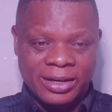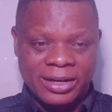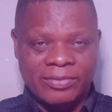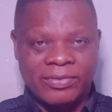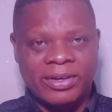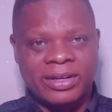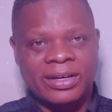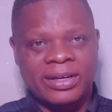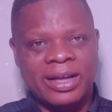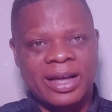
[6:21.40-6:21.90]

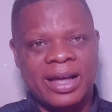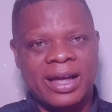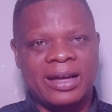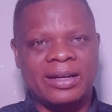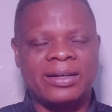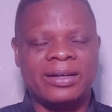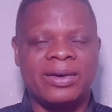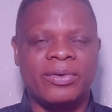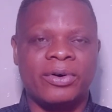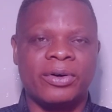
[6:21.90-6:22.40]
living
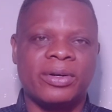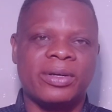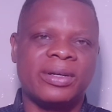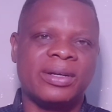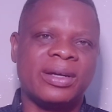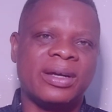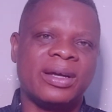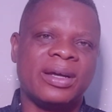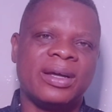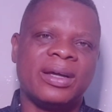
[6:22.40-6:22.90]
and working
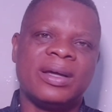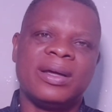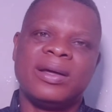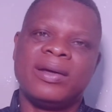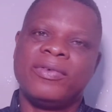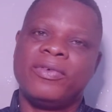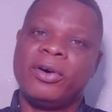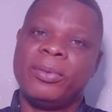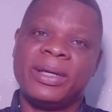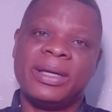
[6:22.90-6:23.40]
there.
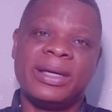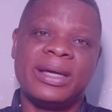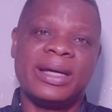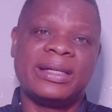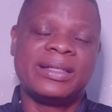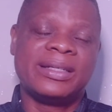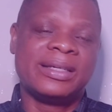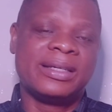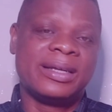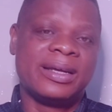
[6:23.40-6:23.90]
For me,
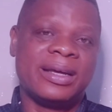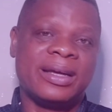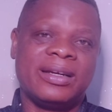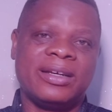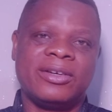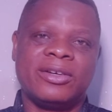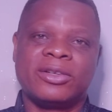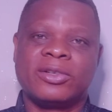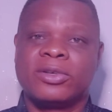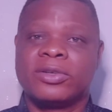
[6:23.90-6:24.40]
I think
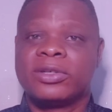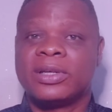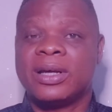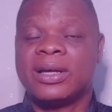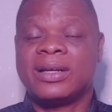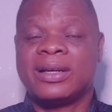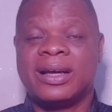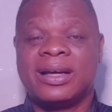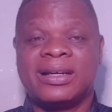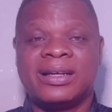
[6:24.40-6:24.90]
the doctors
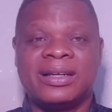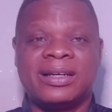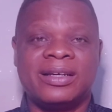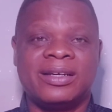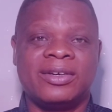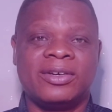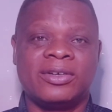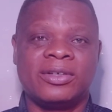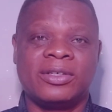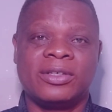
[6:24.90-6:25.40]
and
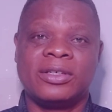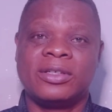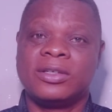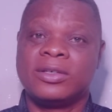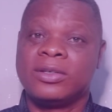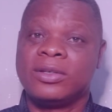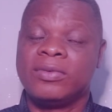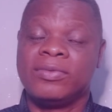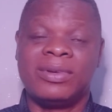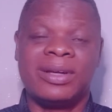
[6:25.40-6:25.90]
the
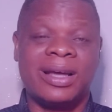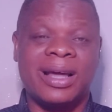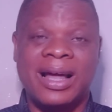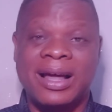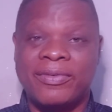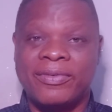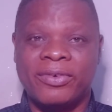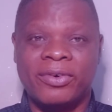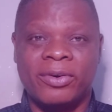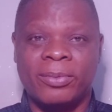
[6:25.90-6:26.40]
nurses, if they
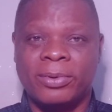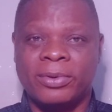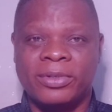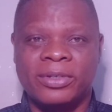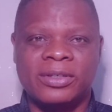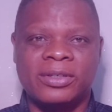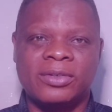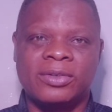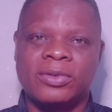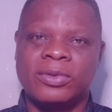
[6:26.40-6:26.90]
have
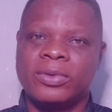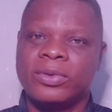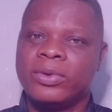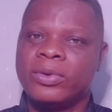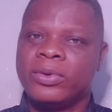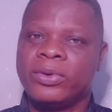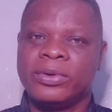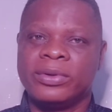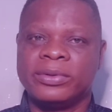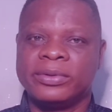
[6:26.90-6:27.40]
opportunity to
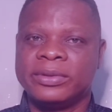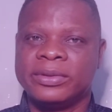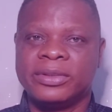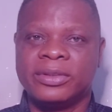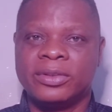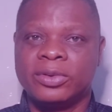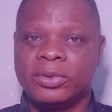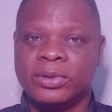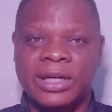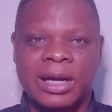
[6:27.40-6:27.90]
go
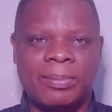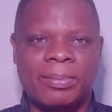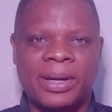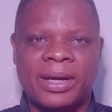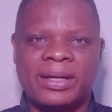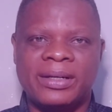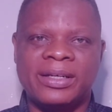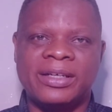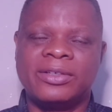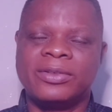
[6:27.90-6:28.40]
to
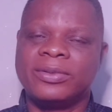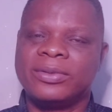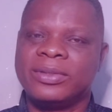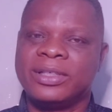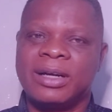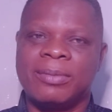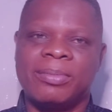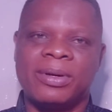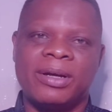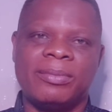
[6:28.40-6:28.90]
Japan, they should
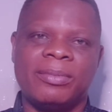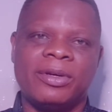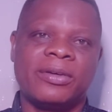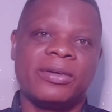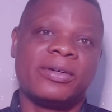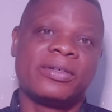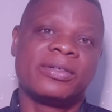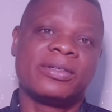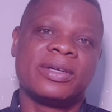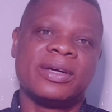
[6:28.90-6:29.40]
Japan,
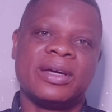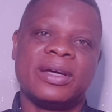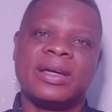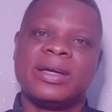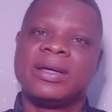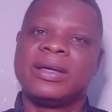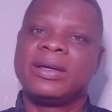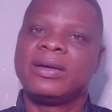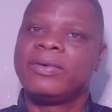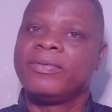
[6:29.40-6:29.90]
because
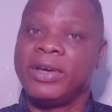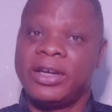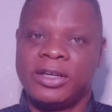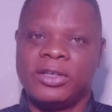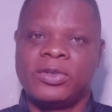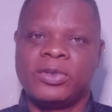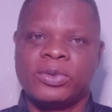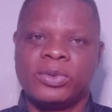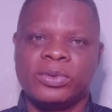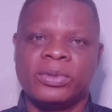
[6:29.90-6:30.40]

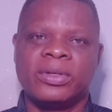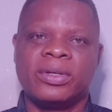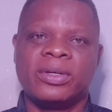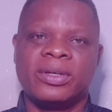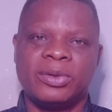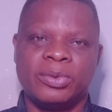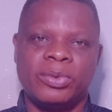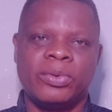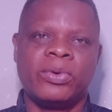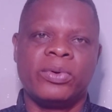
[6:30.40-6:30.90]
very soon
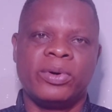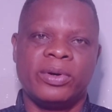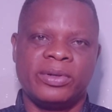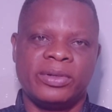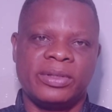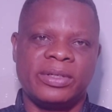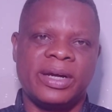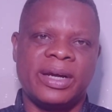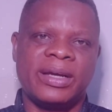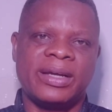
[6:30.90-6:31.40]
they will go on
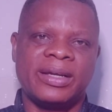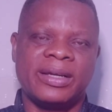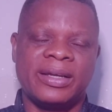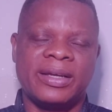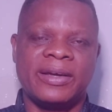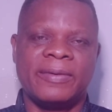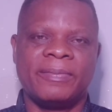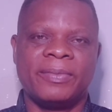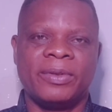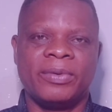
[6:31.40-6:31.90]
strike.
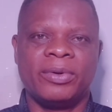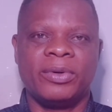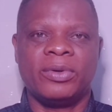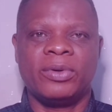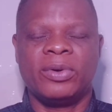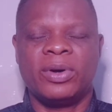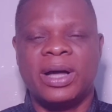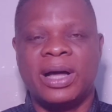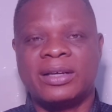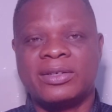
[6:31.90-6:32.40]
Yeah, we
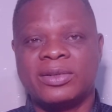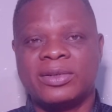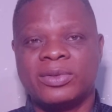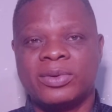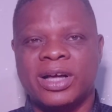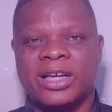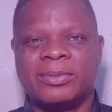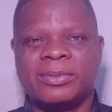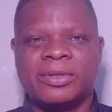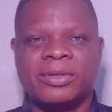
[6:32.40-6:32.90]
know ASU
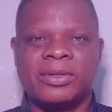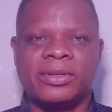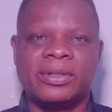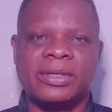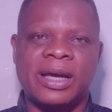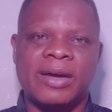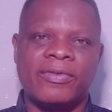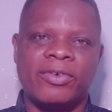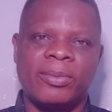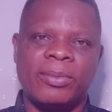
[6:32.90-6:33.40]
has been on
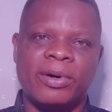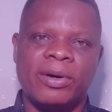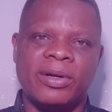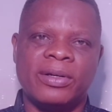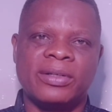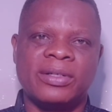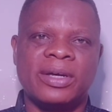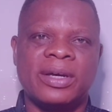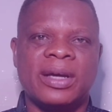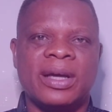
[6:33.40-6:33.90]
strike for
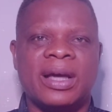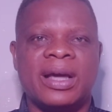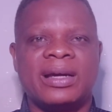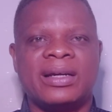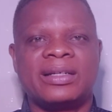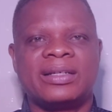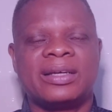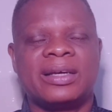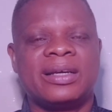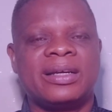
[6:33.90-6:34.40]
months, and
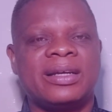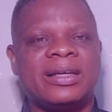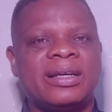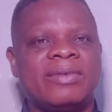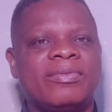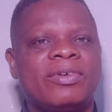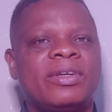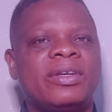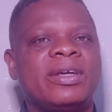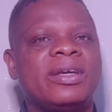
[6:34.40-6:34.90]
recently
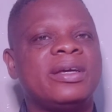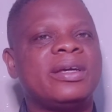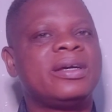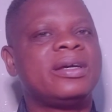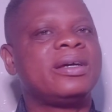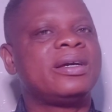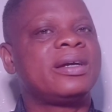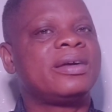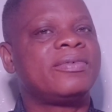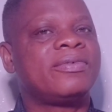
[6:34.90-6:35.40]
even
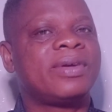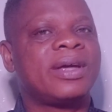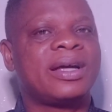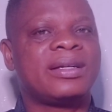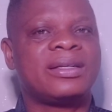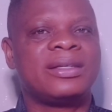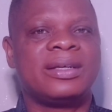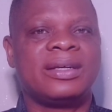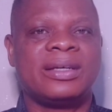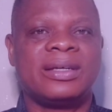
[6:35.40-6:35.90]
the
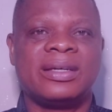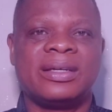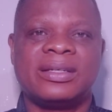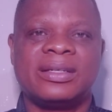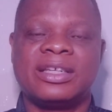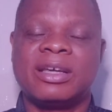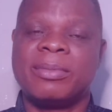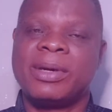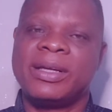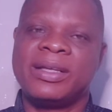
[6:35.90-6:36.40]
graveyard, the
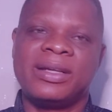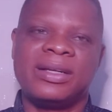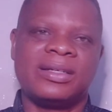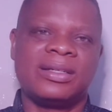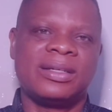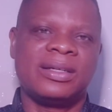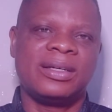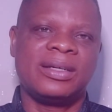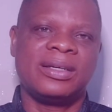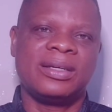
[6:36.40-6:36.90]

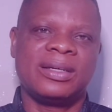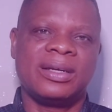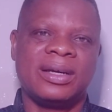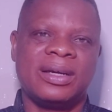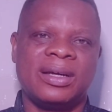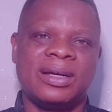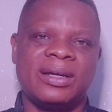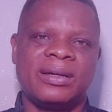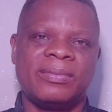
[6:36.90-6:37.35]
cemeteries in